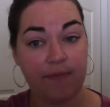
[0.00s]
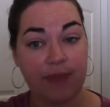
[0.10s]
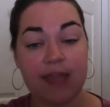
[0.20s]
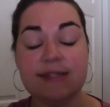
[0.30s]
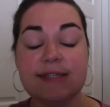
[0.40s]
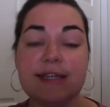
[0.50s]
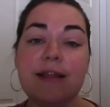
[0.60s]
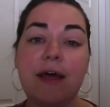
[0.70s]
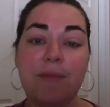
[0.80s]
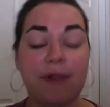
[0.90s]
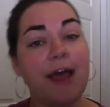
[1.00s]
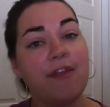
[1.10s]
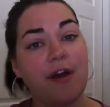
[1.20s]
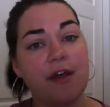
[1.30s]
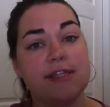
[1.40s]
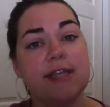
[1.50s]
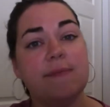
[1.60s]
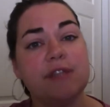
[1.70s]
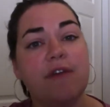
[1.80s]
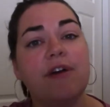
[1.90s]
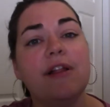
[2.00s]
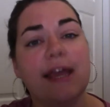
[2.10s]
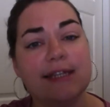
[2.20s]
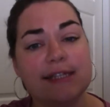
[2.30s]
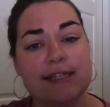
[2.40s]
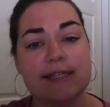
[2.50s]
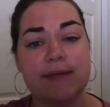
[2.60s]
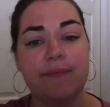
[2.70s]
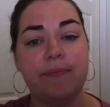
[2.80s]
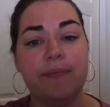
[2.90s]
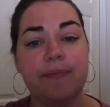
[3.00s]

can still apply the concept of eclecticism